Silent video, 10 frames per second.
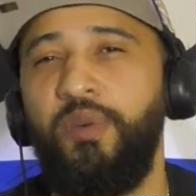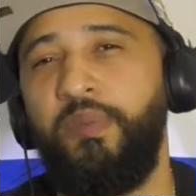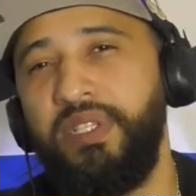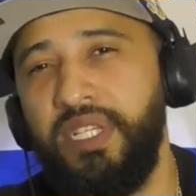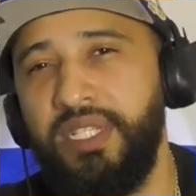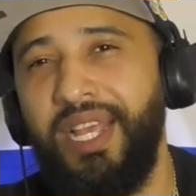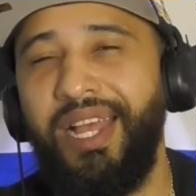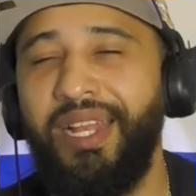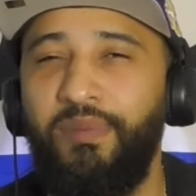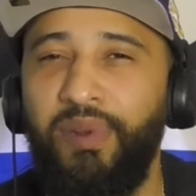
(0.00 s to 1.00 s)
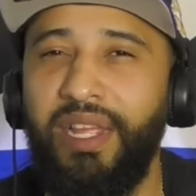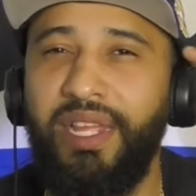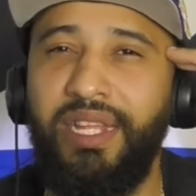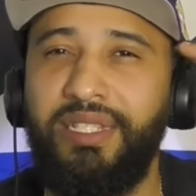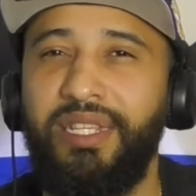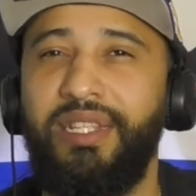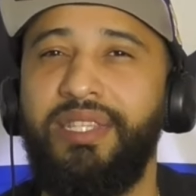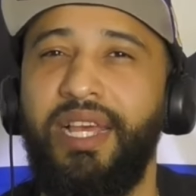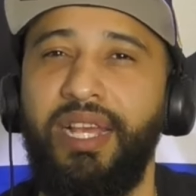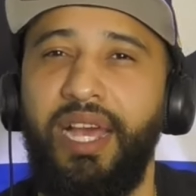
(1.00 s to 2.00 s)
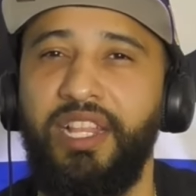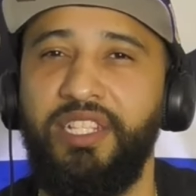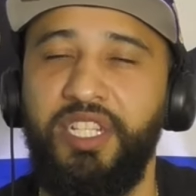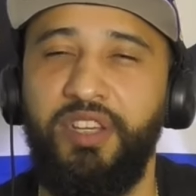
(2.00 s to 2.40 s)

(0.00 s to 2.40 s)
but just kind of breaking into the psychology